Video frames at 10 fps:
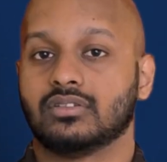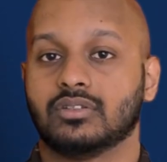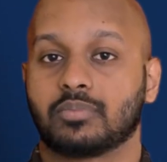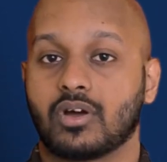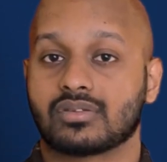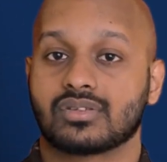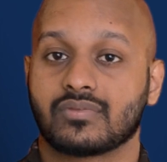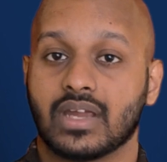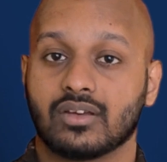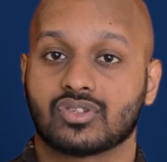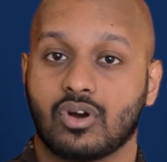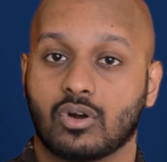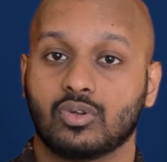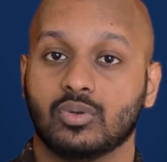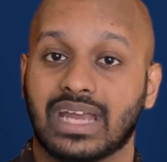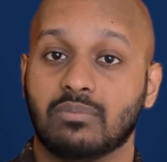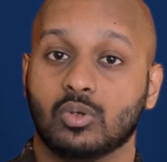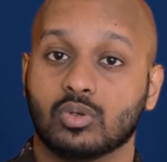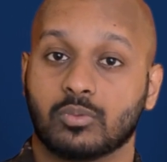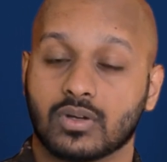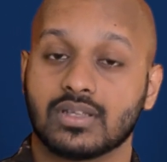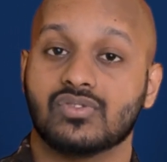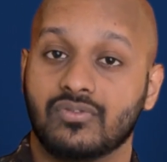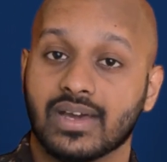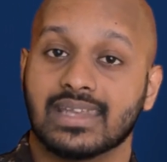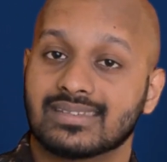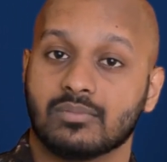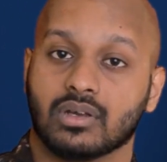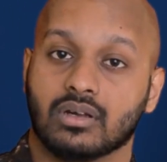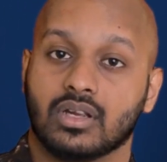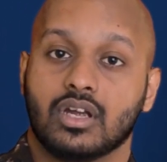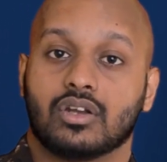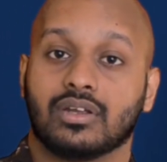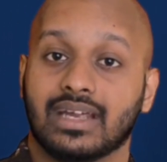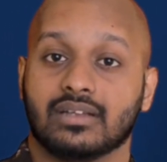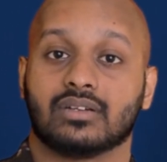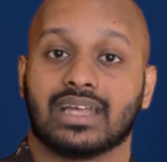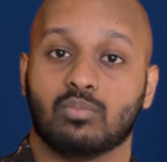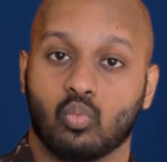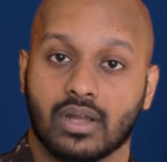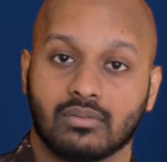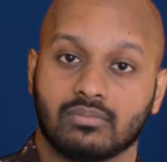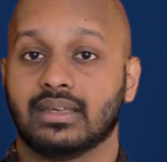The process of getting a SOC 2 Type 2 report is very similar to getting a Type 1.